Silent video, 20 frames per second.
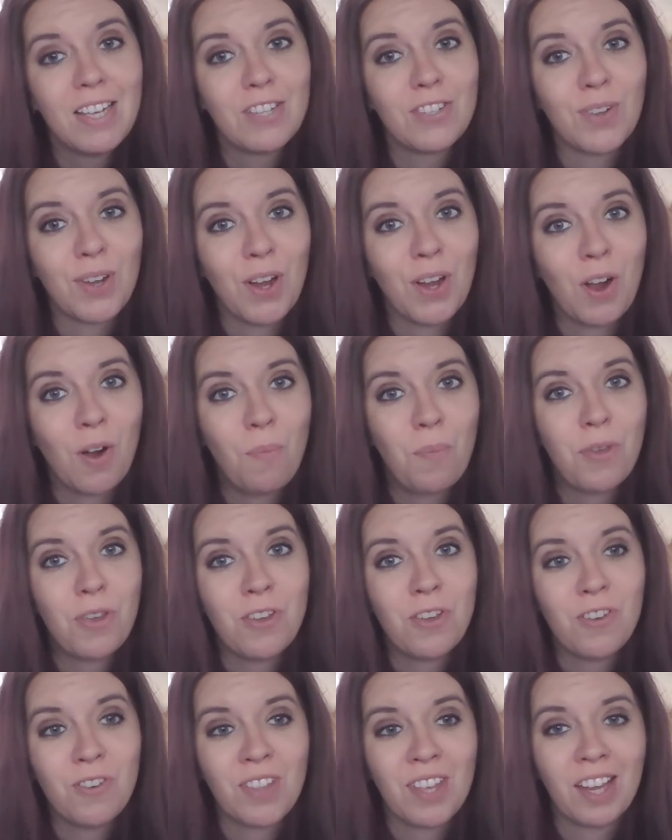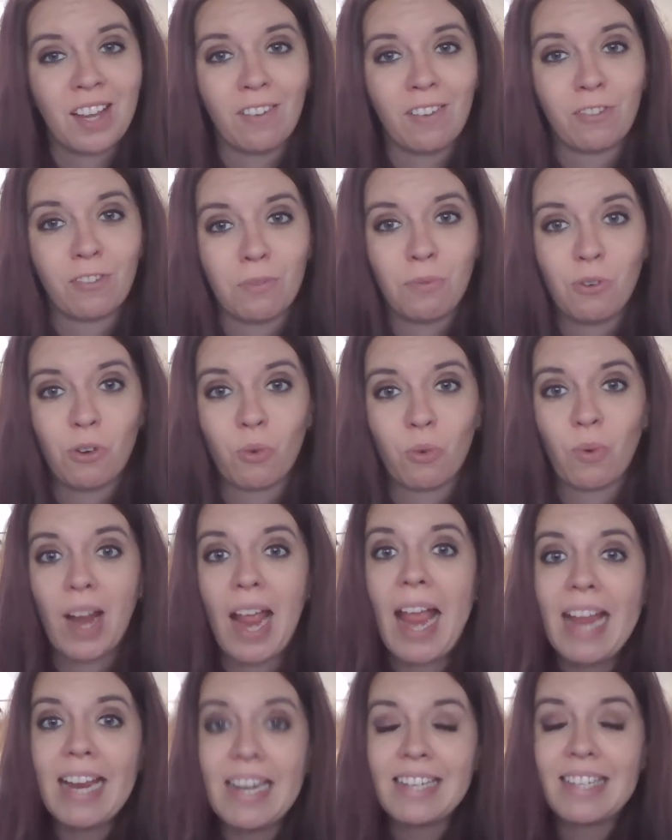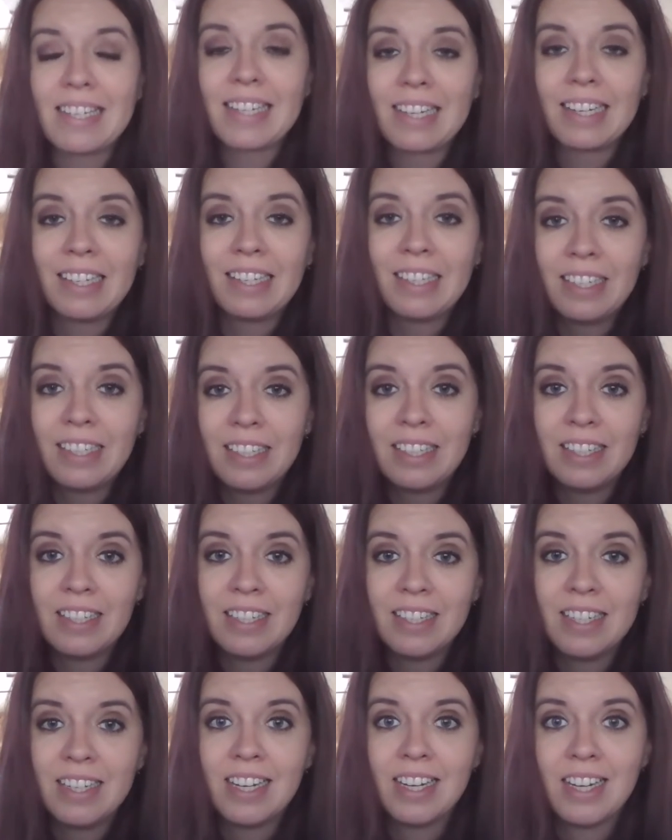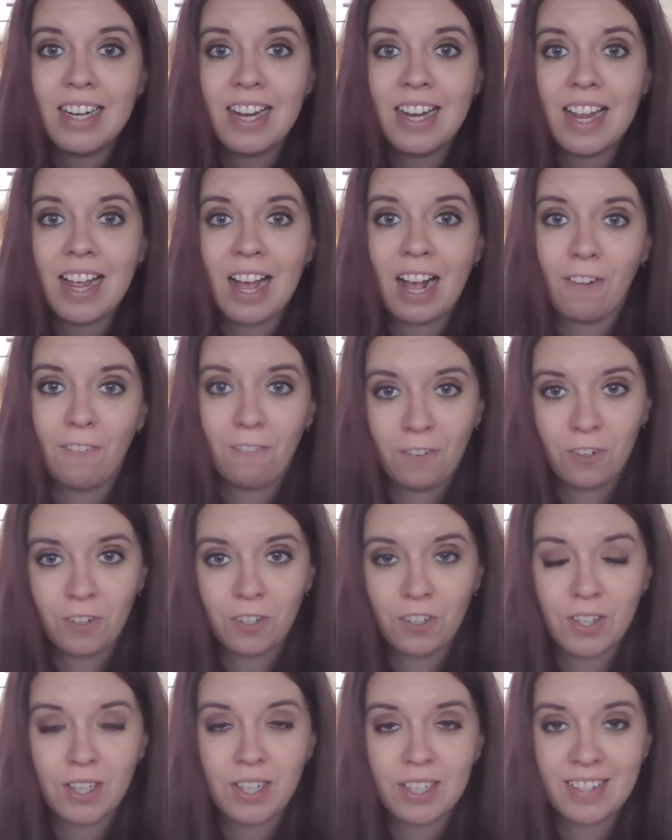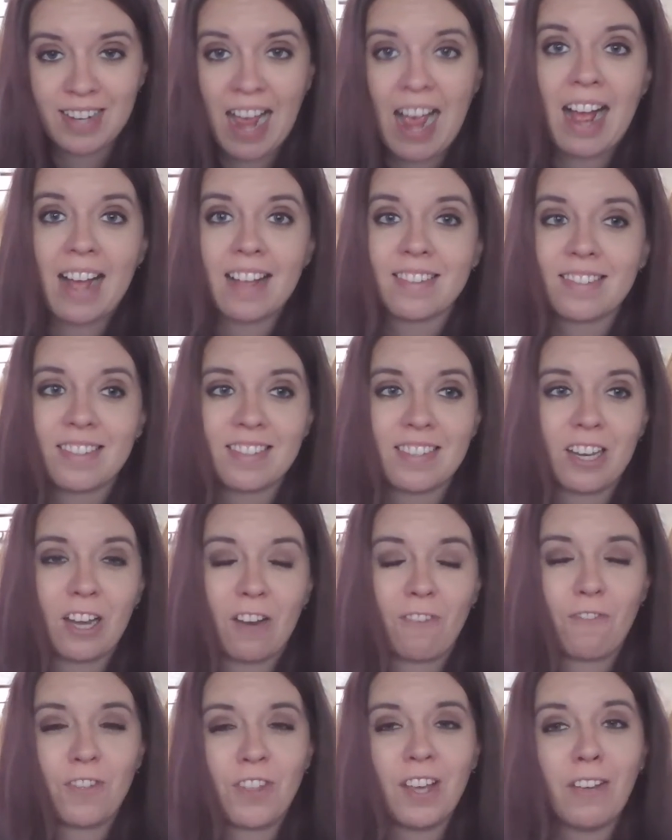So I hope you think of some great helpful tasks, and if you